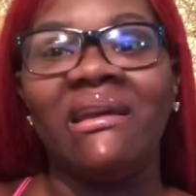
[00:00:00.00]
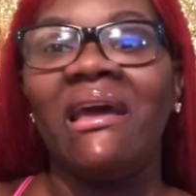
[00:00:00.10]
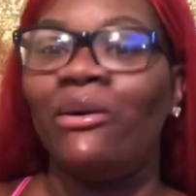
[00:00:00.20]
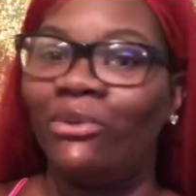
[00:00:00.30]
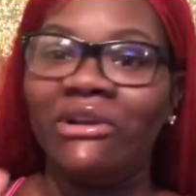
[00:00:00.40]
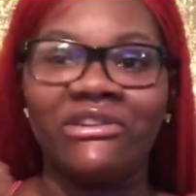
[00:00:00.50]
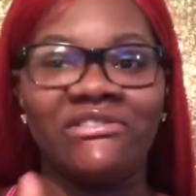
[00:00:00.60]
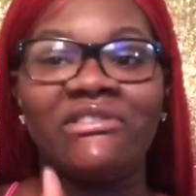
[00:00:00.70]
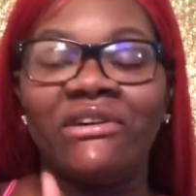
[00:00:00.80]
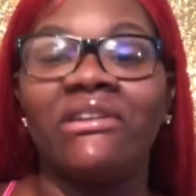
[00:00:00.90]
And we are
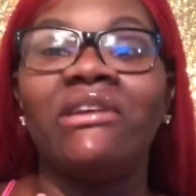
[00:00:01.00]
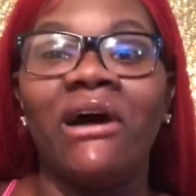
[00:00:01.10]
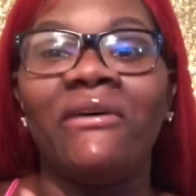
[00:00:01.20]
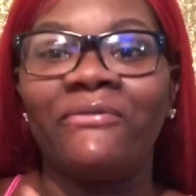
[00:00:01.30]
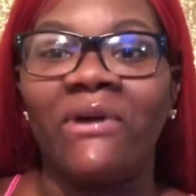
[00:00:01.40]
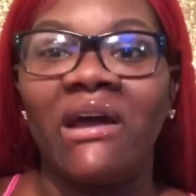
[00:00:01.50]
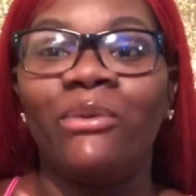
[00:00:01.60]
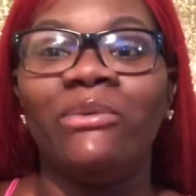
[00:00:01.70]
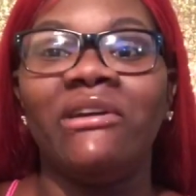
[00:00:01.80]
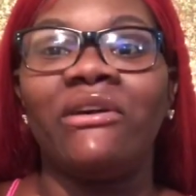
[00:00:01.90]
starting it off right.
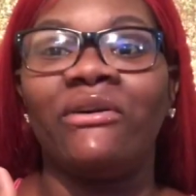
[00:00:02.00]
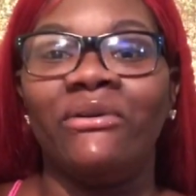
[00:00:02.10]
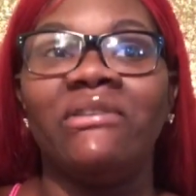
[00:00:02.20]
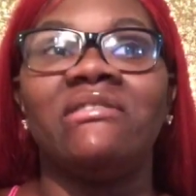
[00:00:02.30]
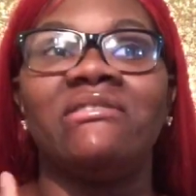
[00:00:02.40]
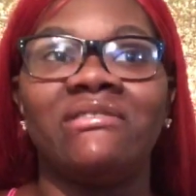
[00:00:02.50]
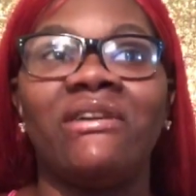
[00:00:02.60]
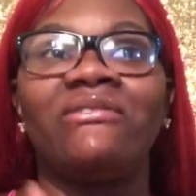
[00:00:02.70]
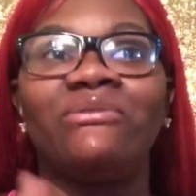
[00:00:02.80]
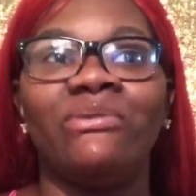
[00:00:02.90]
We are going to
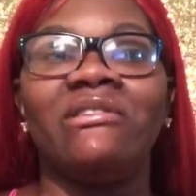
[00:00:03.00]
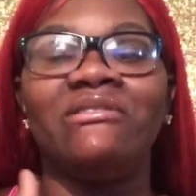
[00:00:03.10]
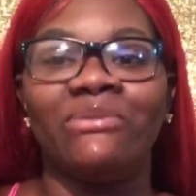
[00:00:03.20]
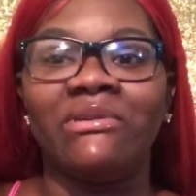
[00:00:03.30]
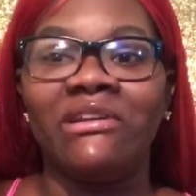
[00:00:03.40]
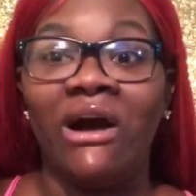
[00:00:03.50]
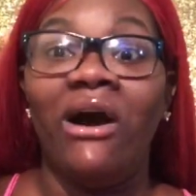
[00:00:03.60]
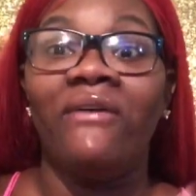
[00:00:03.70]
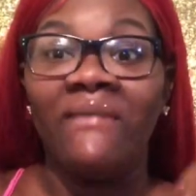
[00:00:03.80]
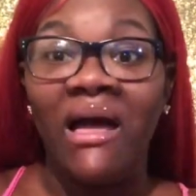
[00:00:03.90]
start 2020
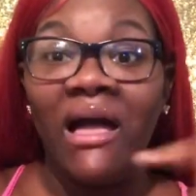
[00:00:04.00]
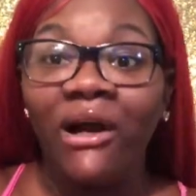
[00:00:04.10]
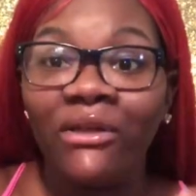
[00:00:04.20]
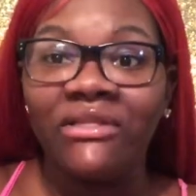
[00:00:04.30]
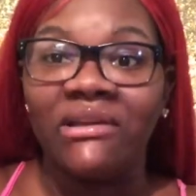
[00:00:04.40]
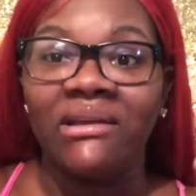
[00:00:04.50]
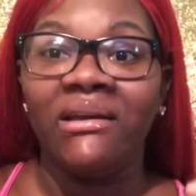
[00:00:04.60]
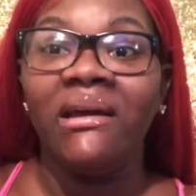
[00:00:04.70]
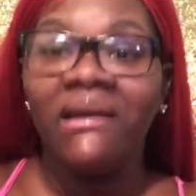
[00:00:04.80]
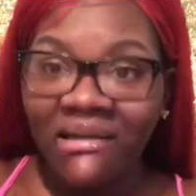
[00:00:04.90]
off healthy
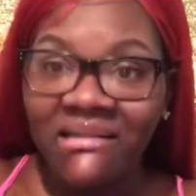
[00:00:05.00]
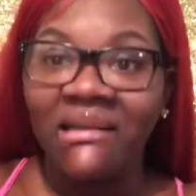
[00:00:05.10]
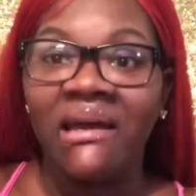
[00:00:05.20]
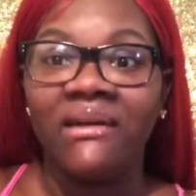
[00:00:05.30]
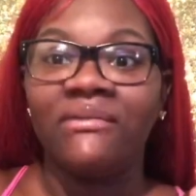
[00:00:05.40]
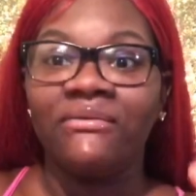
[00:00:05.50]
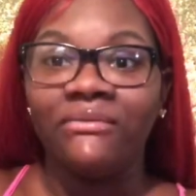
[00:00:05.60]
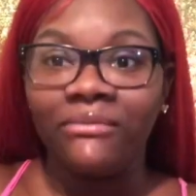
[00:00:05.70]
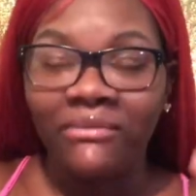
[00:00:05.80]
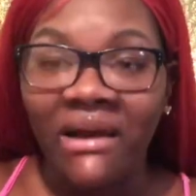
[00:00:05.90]
today,
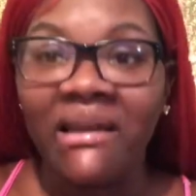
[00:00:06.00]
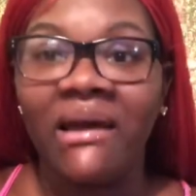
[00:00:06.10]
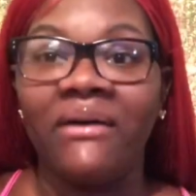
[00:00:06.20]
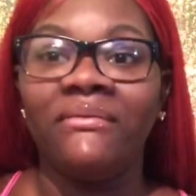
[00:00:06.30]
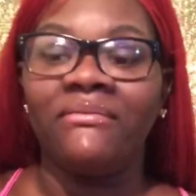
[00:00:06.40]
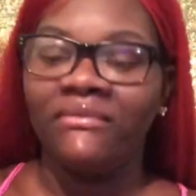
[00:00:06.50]
right now.